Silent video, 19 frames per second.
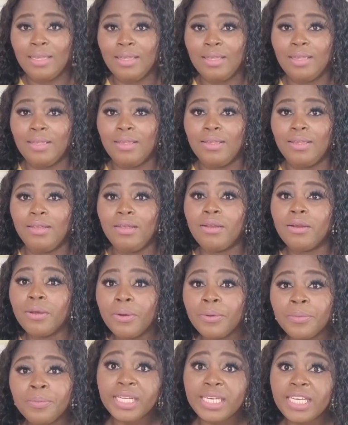
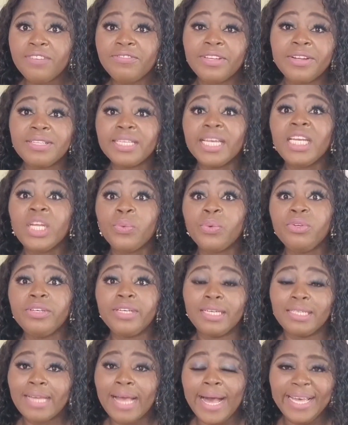If there's any way you
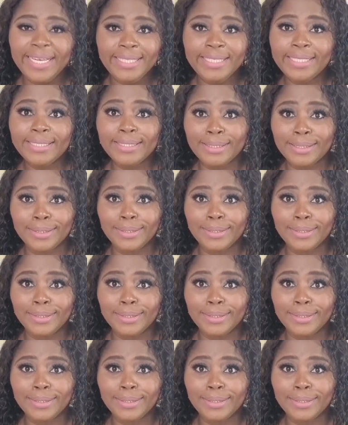can hide it,